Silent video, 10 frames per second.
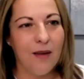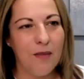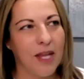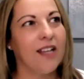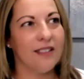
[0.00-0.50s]
I'm
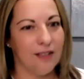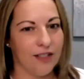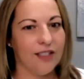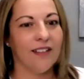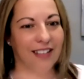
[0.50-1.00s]
like, because there is
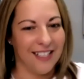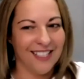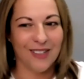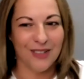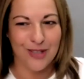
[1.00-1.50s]
a Glendale,
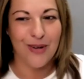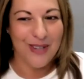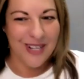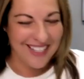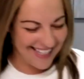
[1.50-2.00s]

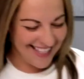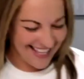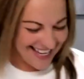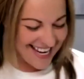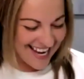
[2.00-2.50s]
Arizona, and
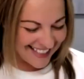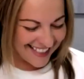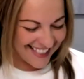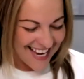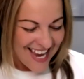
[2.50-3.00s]
then yes.
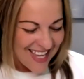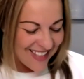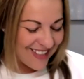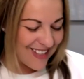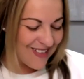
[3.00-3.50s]

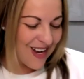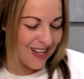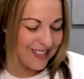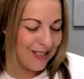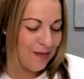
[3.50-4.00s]
So
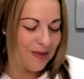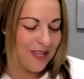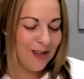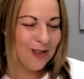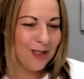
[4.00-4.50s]
awesome.
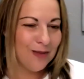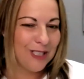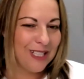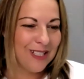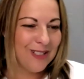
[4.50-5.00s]
Thank you so much,
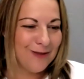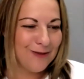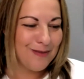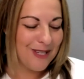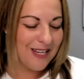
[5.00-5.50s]
Kendyl, for
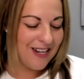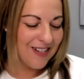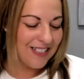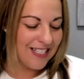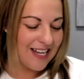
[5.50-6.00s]
being here
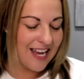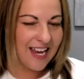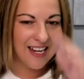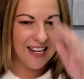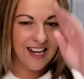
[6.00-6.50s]

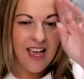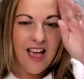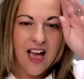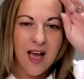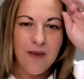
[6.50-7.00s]
today.
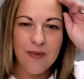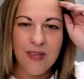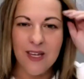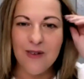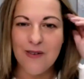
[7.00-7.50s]
And
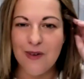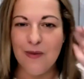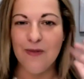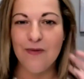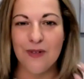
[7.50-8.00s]
thank you
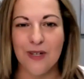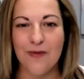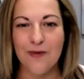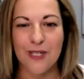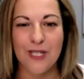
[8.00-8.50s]
everyone
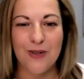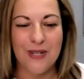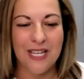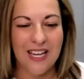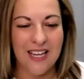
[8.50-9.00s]
for
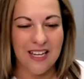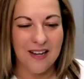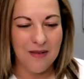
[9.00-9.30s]
tuning in.